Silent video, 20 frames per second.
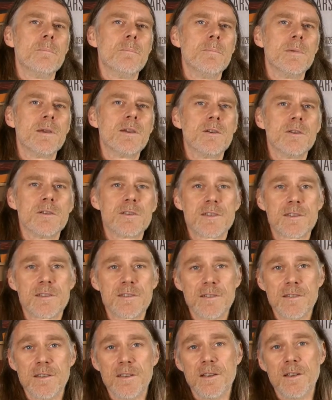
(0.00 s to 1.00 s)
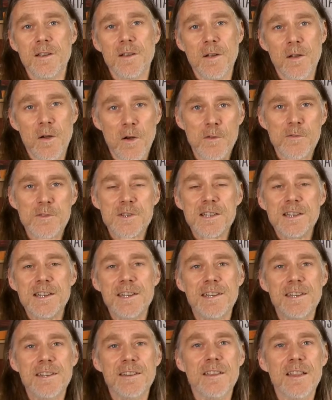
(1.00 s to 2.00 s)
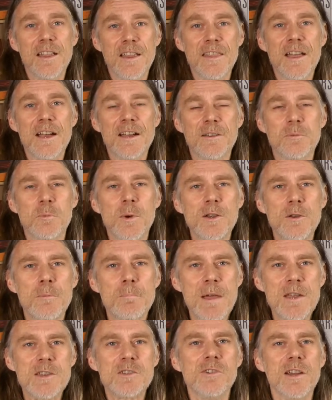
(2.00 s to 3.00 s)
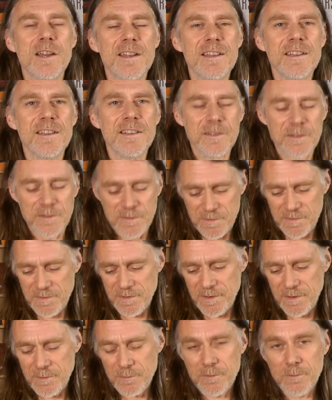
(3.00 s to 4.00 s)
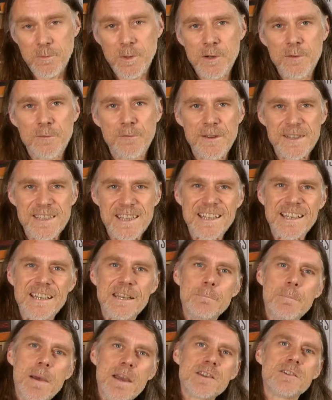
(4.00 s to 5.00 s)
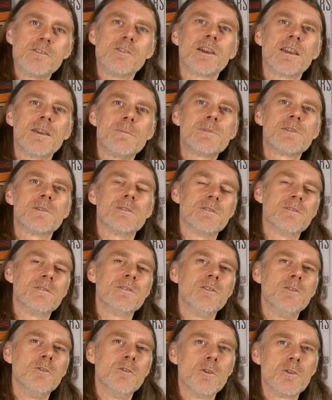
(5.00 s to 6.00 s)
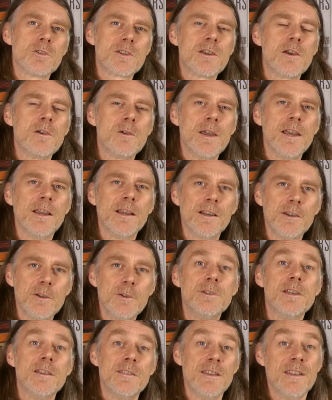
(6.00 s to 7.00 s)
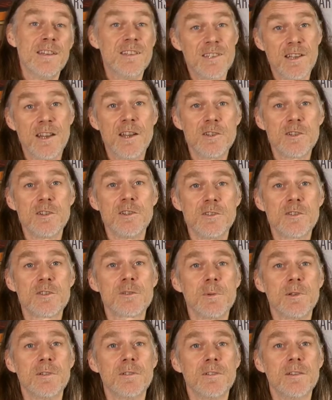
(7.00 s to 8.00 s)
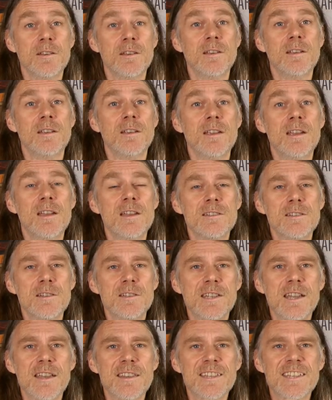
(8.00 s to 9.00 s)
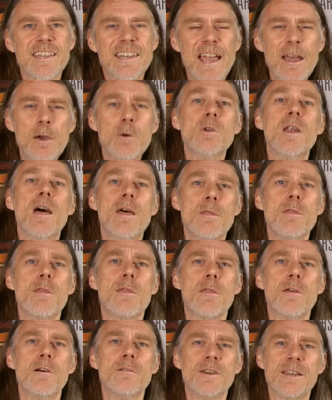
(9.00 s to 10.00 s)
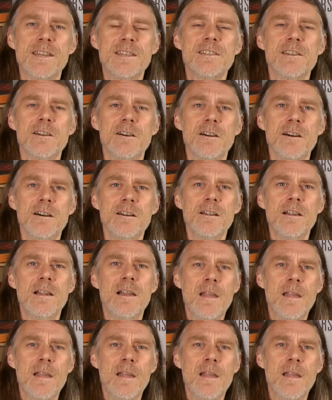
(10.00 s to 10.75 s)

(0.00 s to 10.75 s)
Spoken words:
Because obviously when you measure it, when you physically measure a Gibson, you're also including the intonation adjustment. So to get the scale length of a guitar,